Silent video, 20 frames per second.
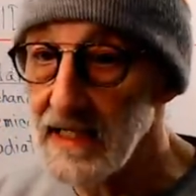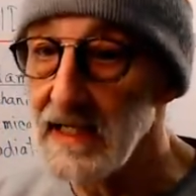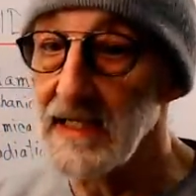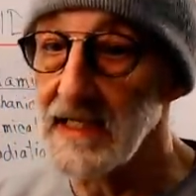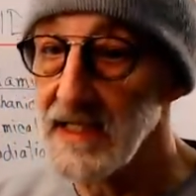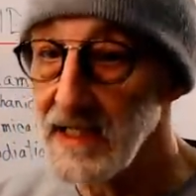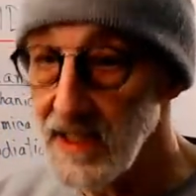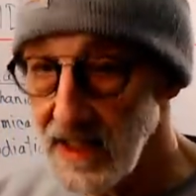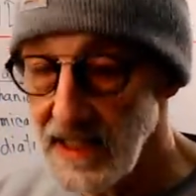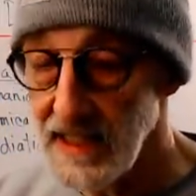And
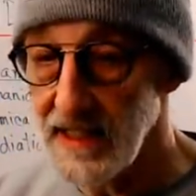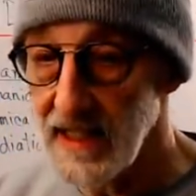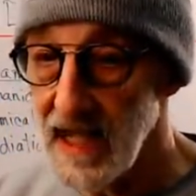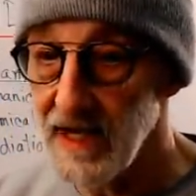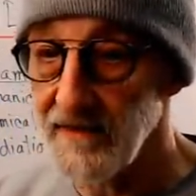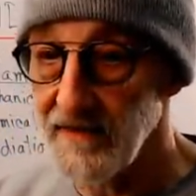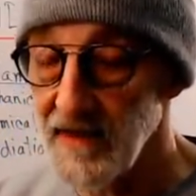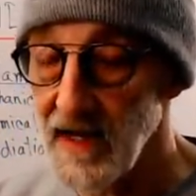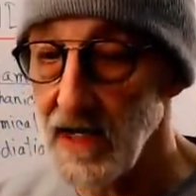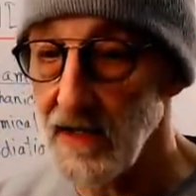indeed
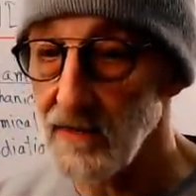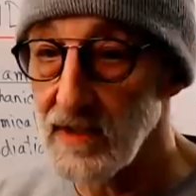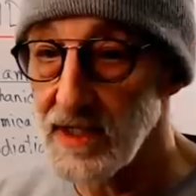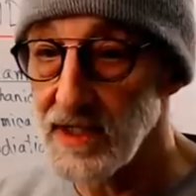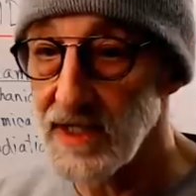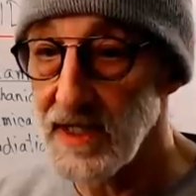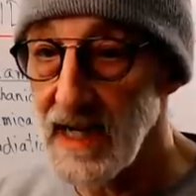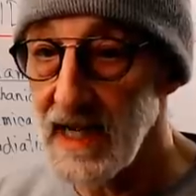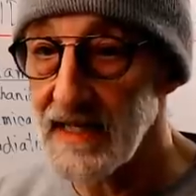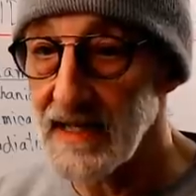that
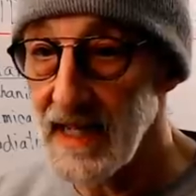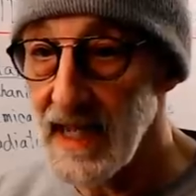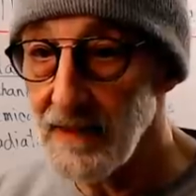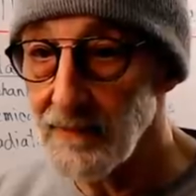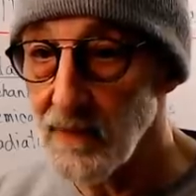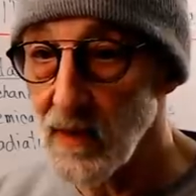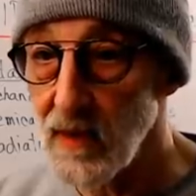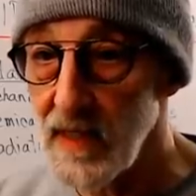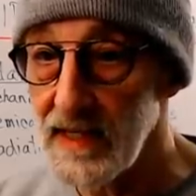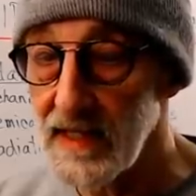virus at
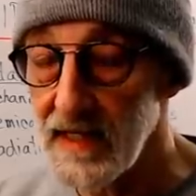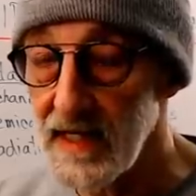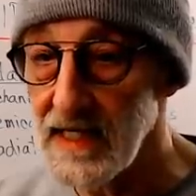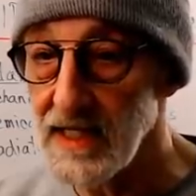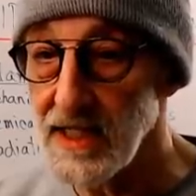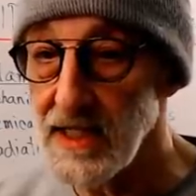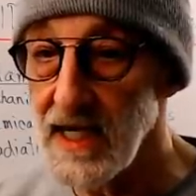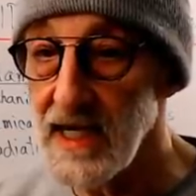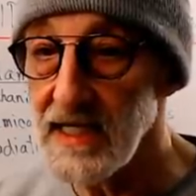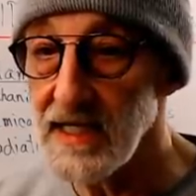that point, the
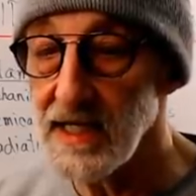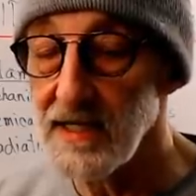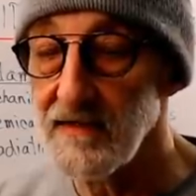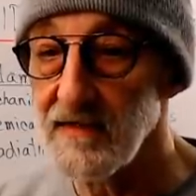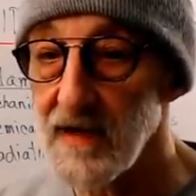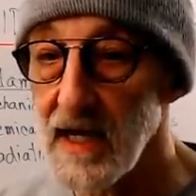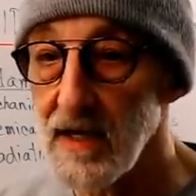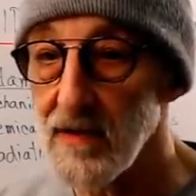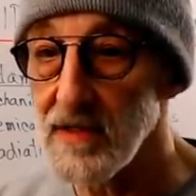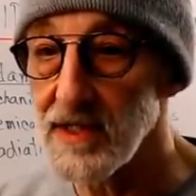1918
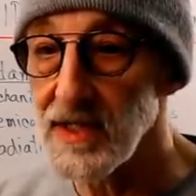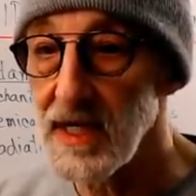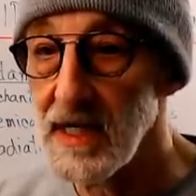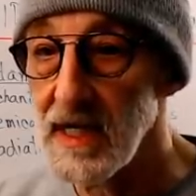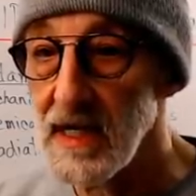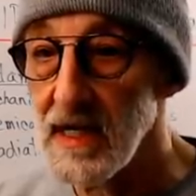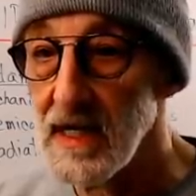virus,